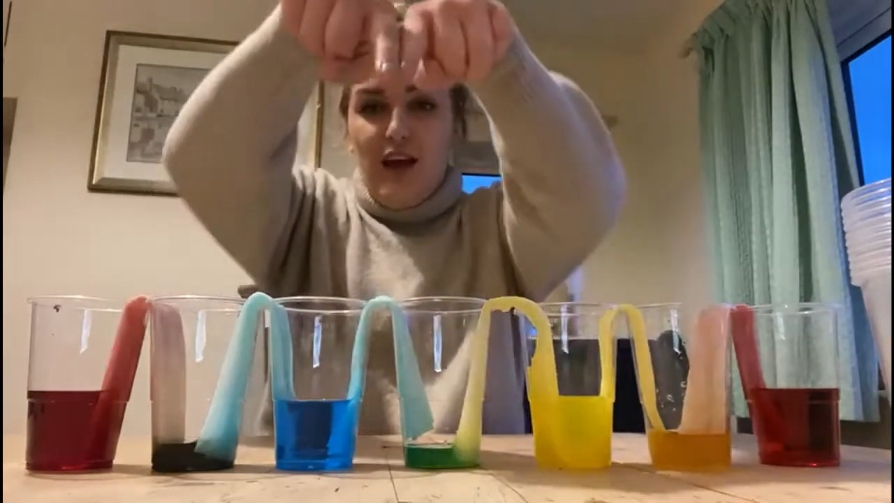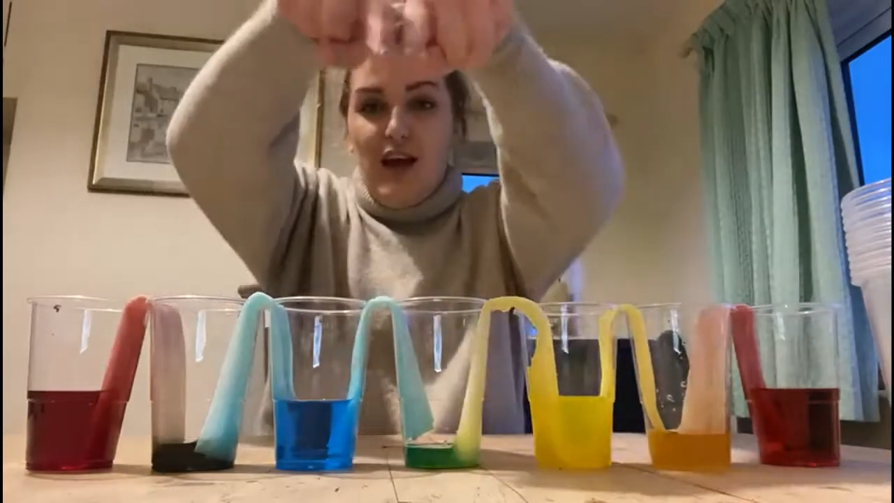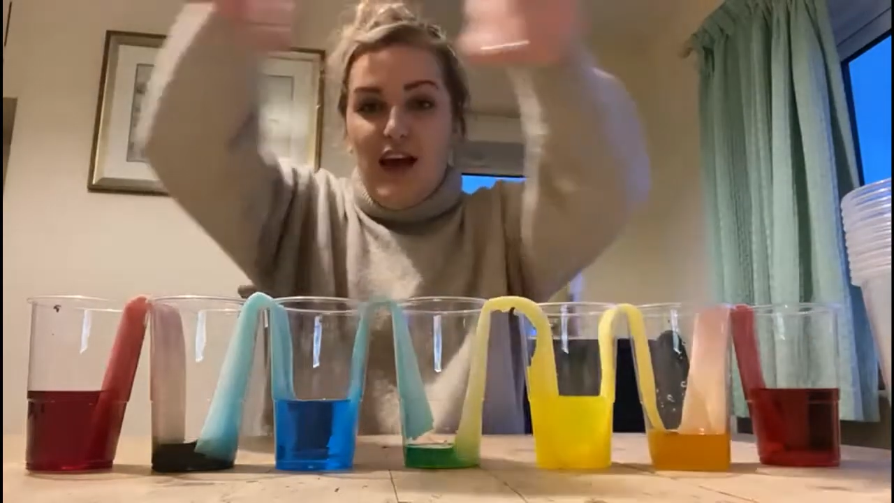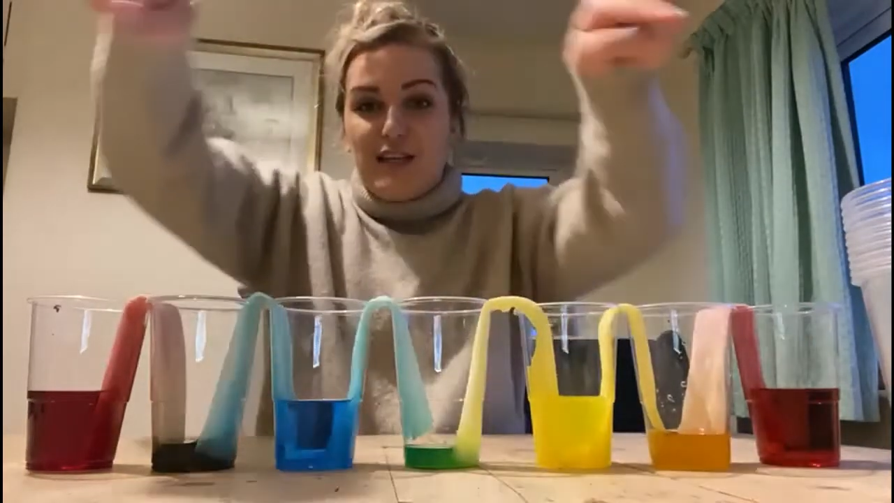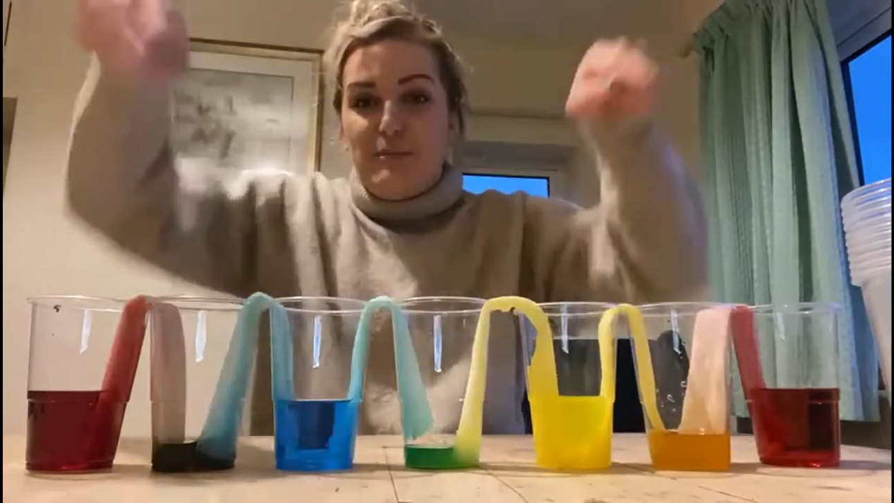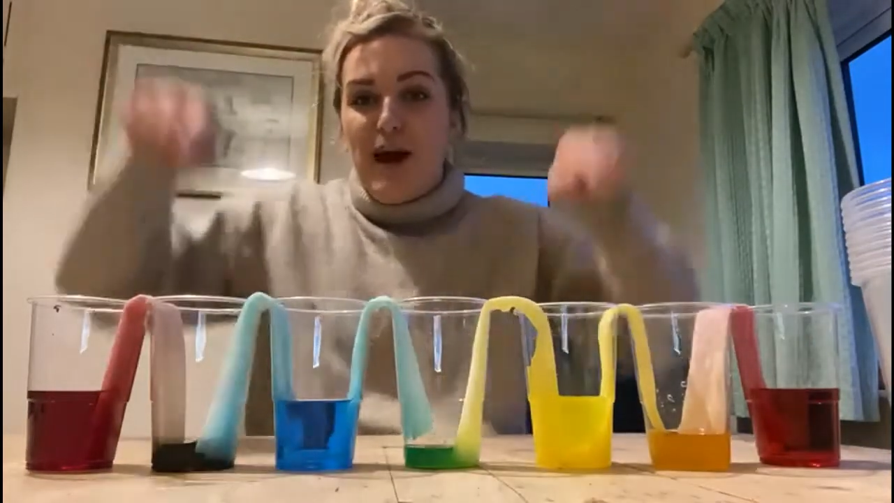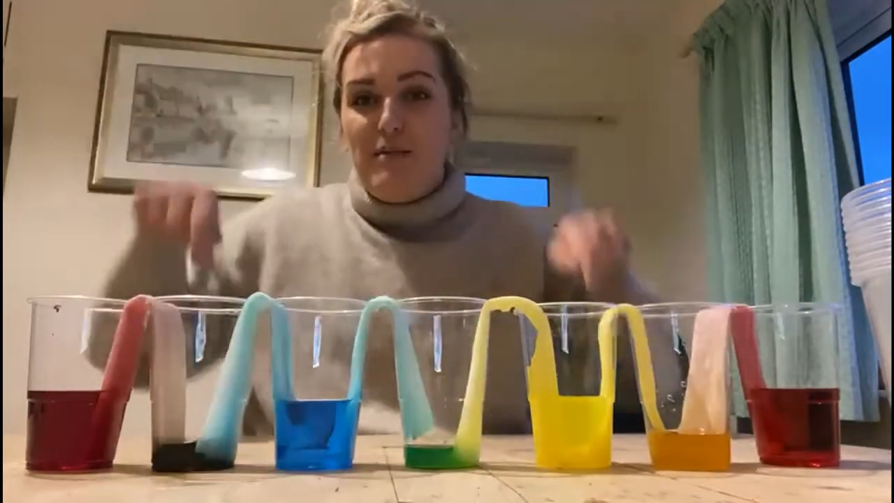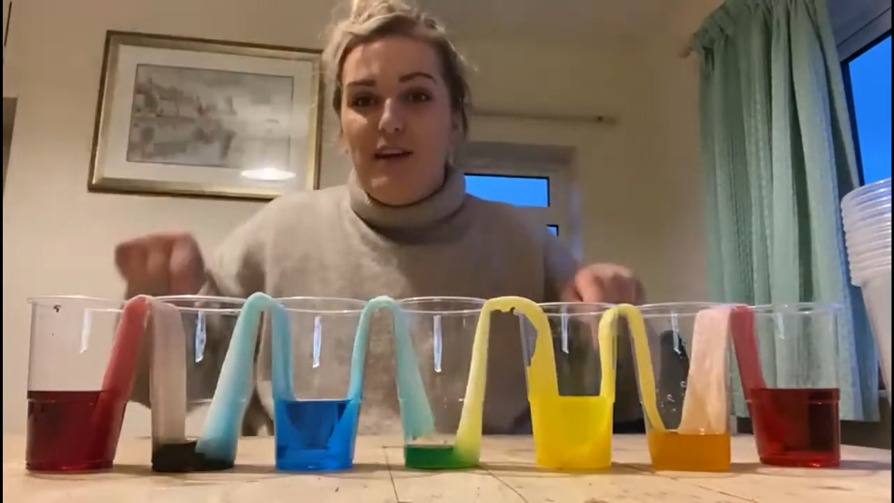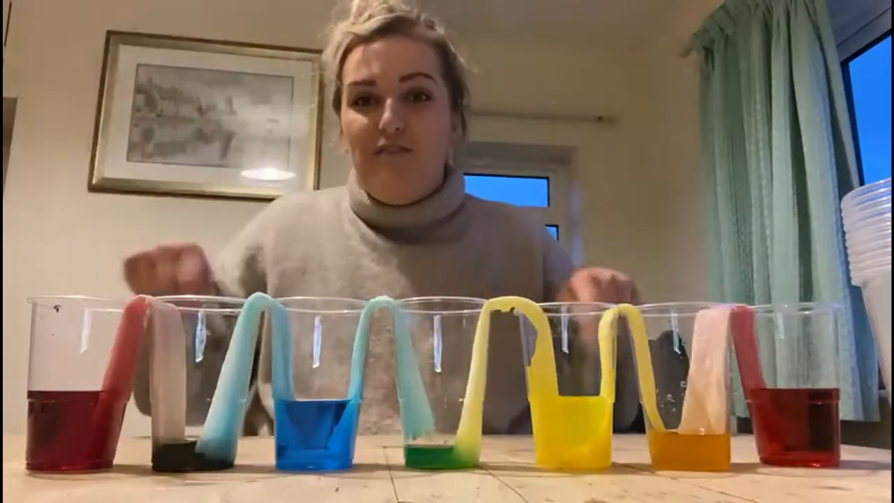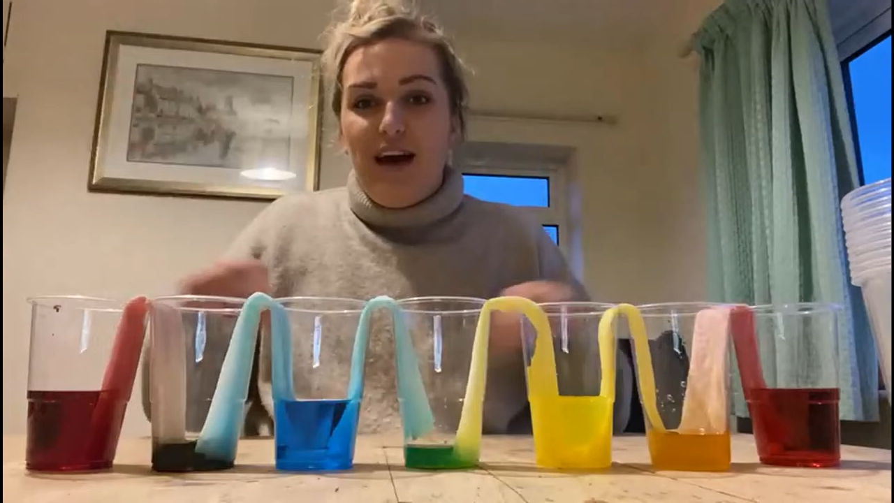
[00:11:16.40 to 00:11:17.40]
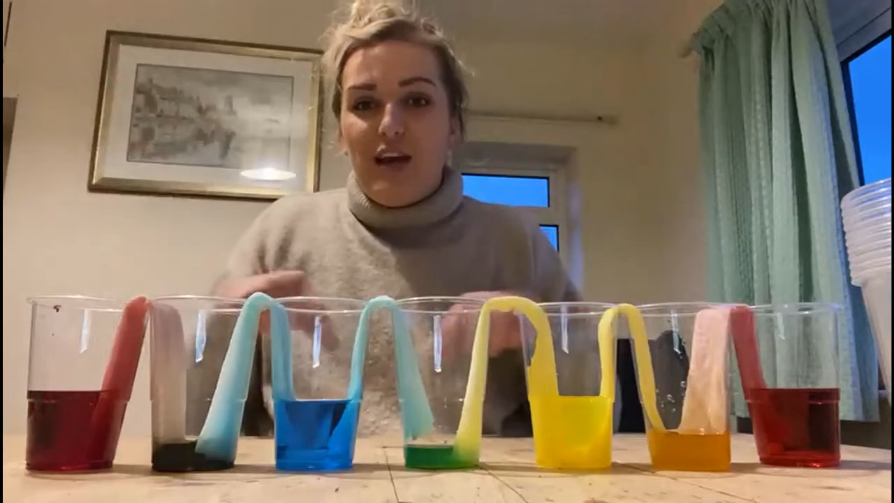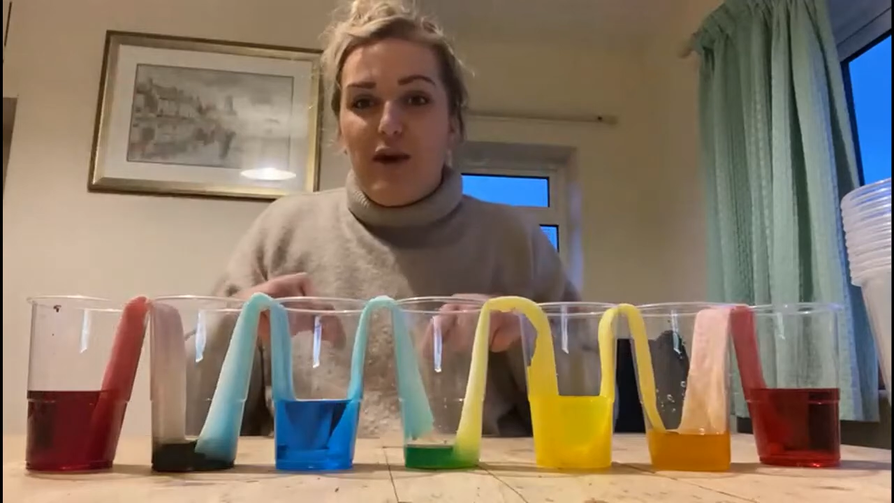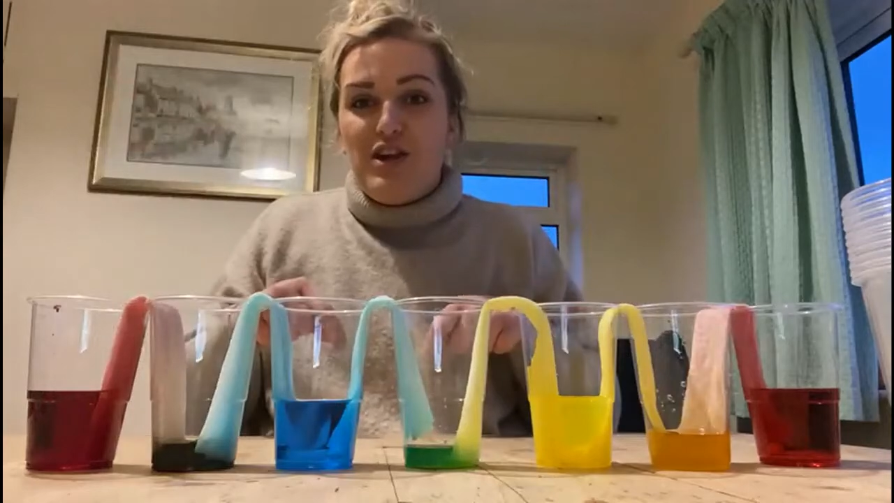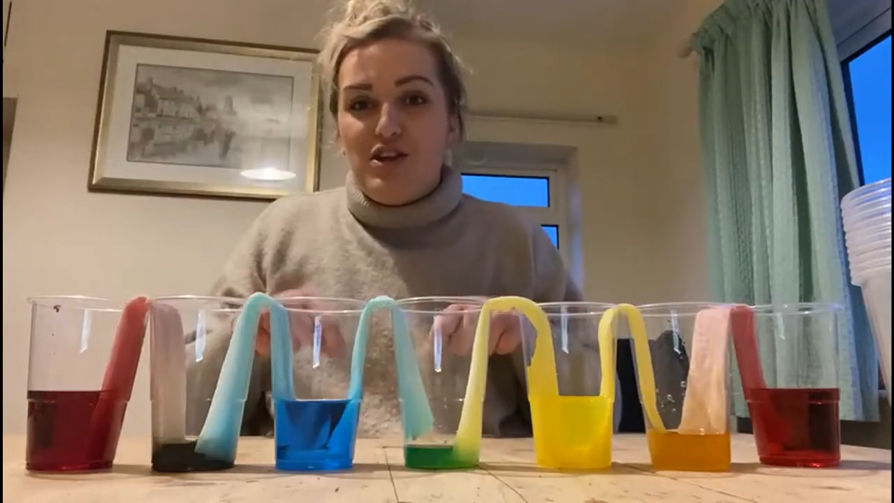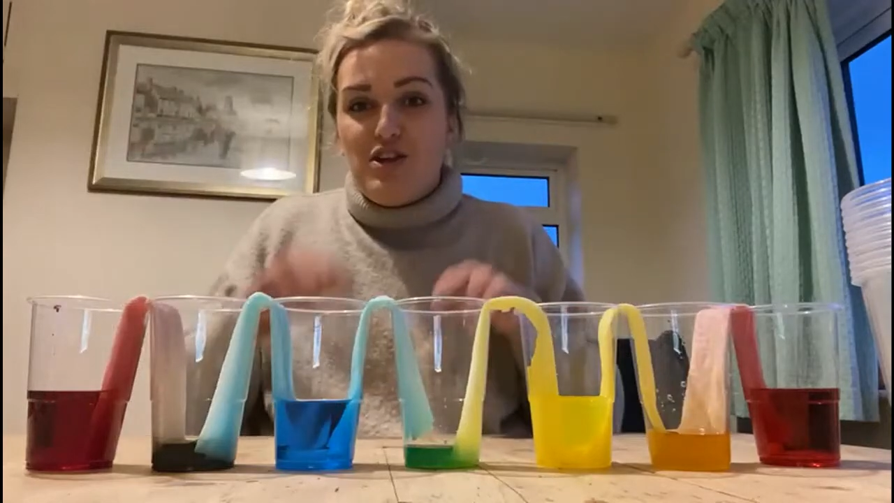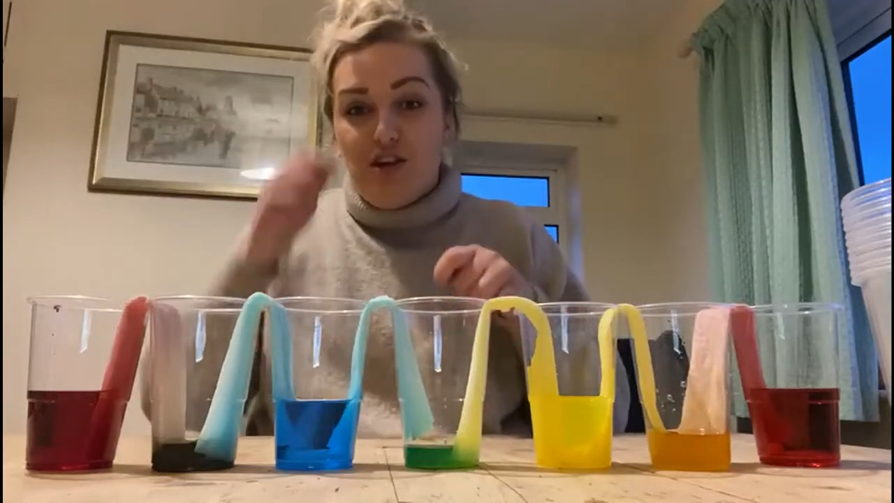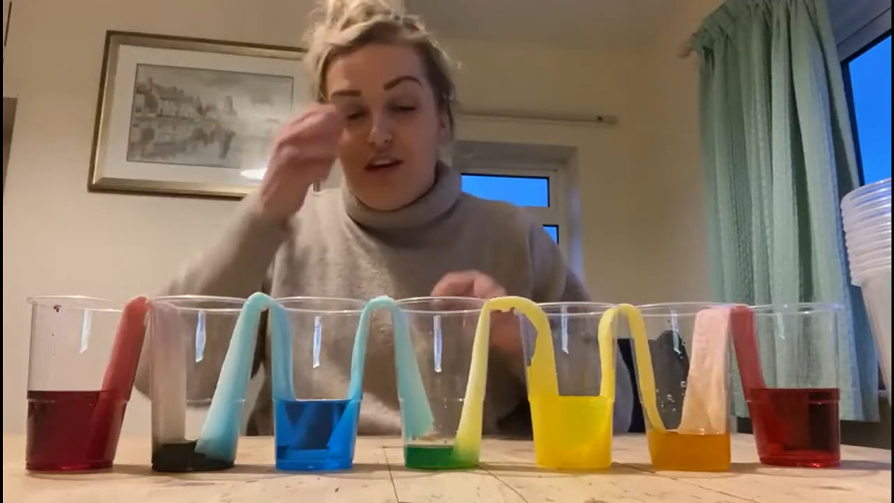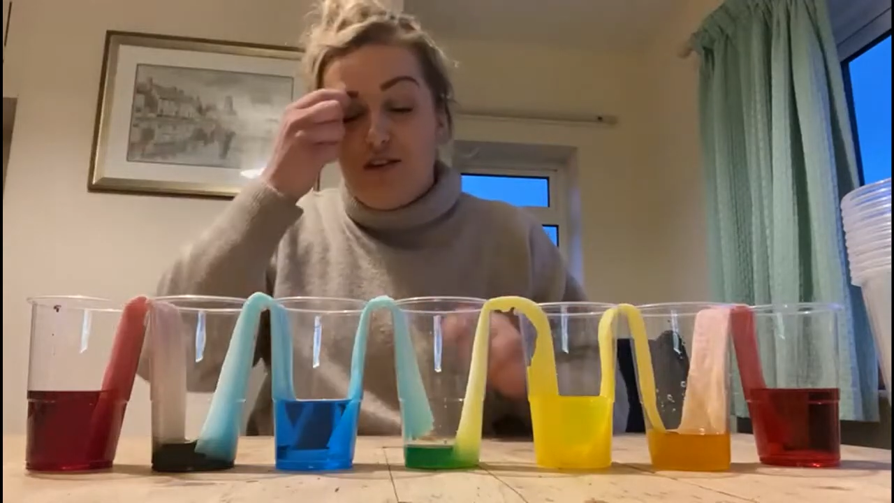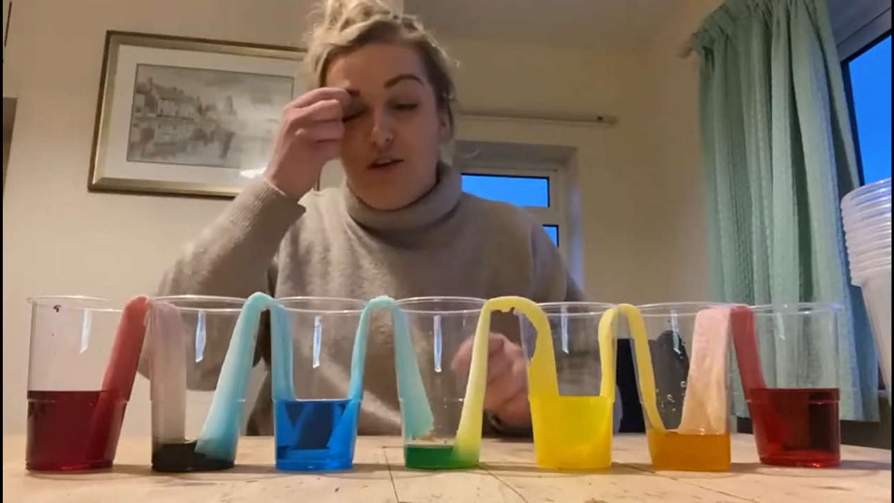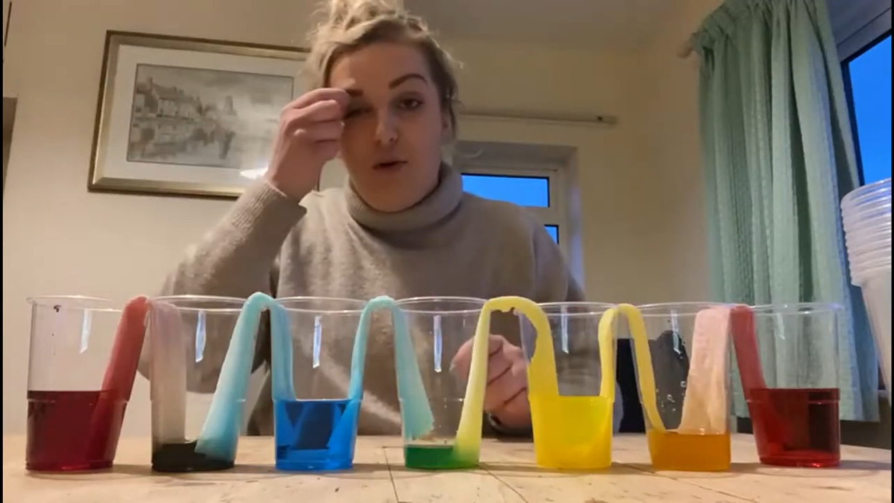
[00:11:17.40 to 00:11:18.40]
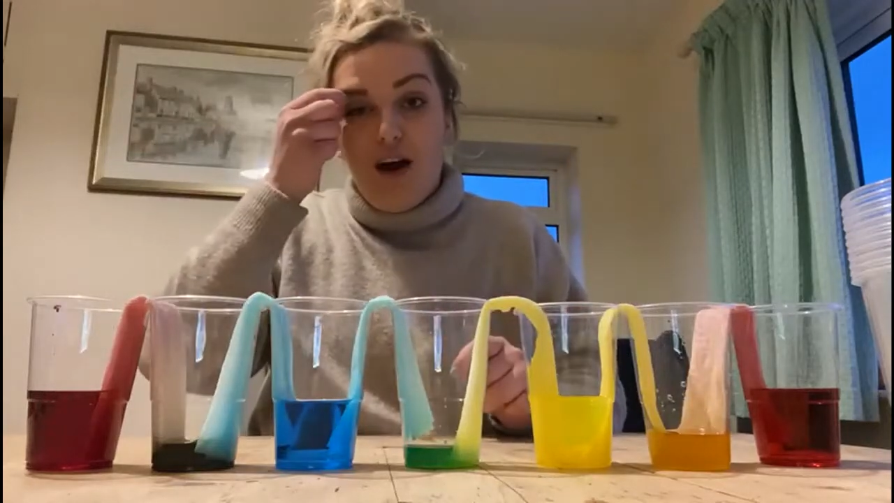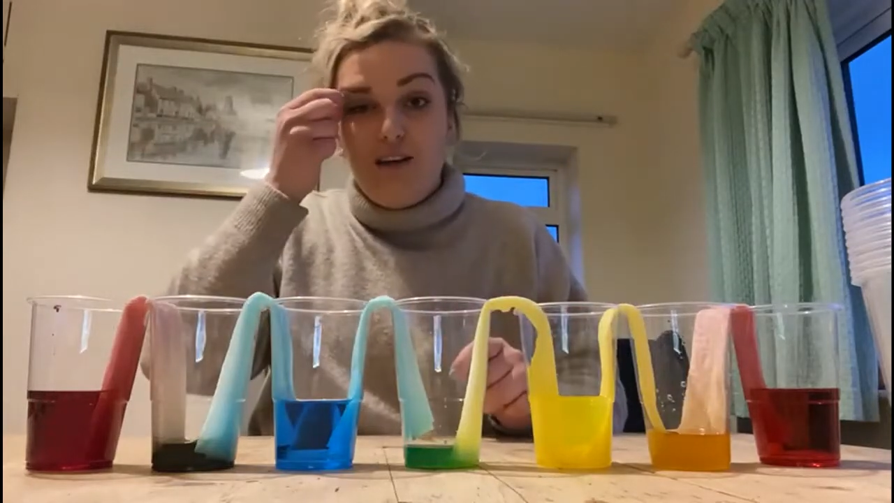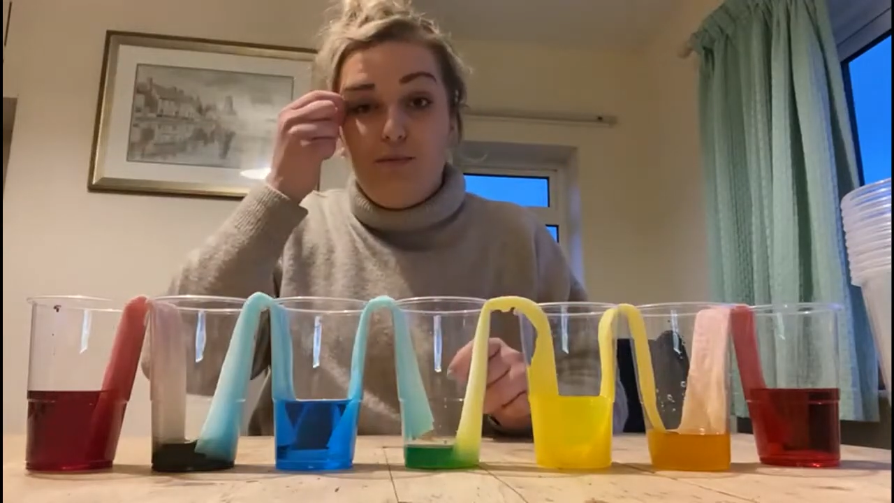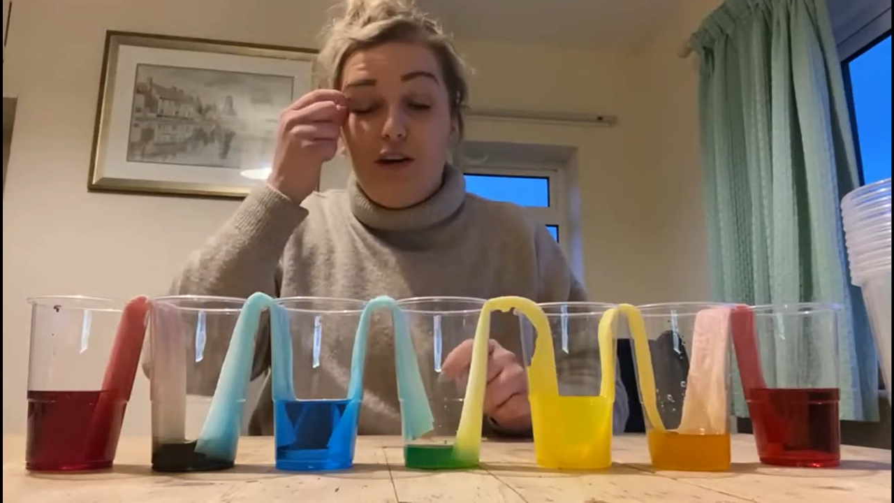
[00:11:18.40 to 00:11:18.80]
experiment evaluation sheet to us,